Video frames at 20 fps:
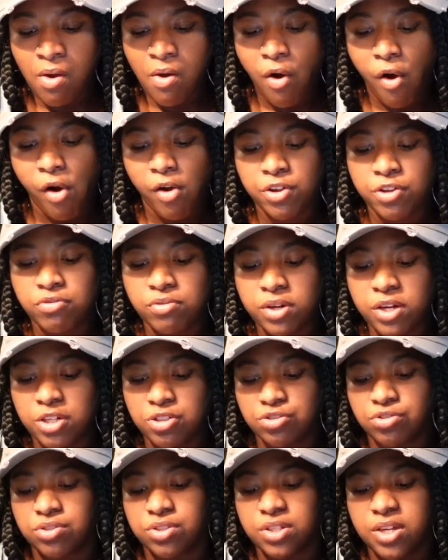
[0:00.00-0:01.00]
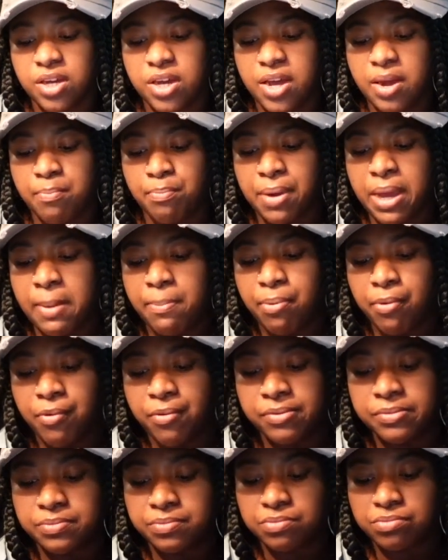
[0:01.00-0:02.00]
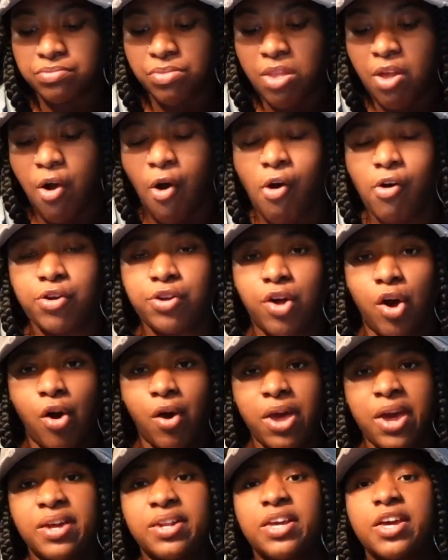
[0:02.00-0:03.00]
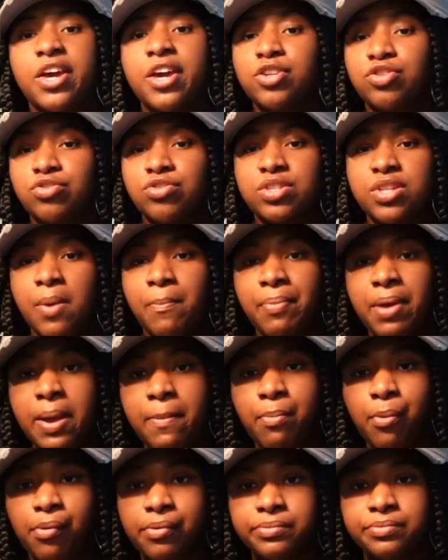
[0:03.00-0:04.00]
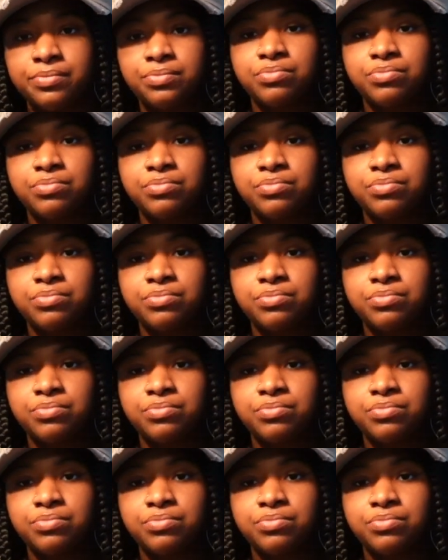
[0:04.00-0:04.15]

are you interested in people? Are any interest in people?